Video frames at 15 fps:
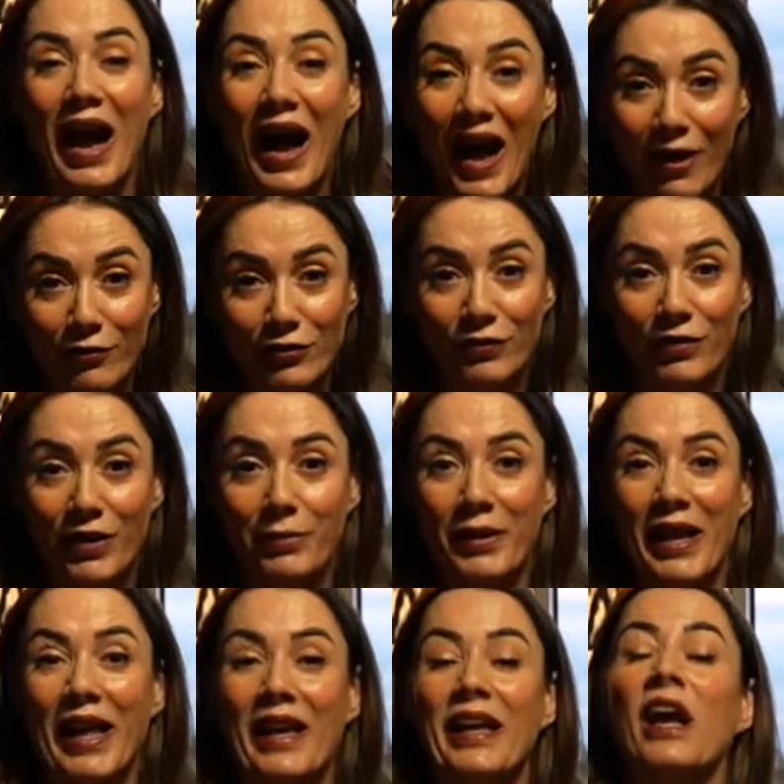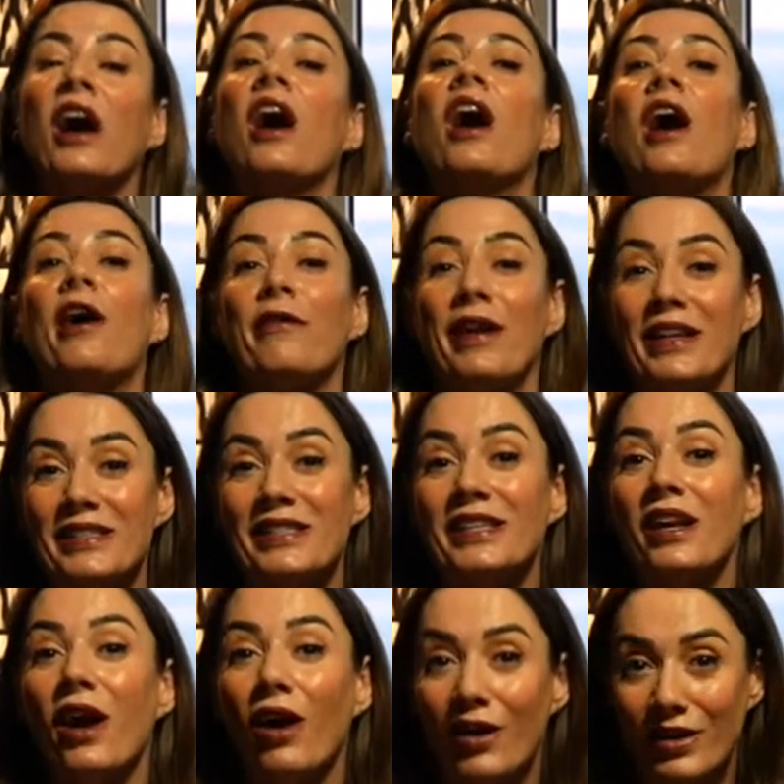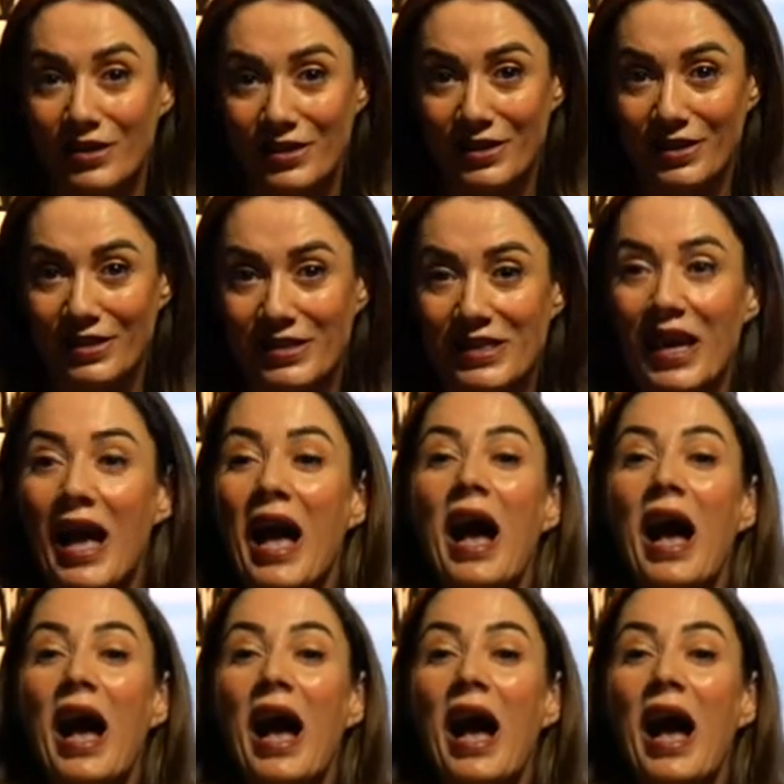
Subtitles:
after vitamin A are antioxidants.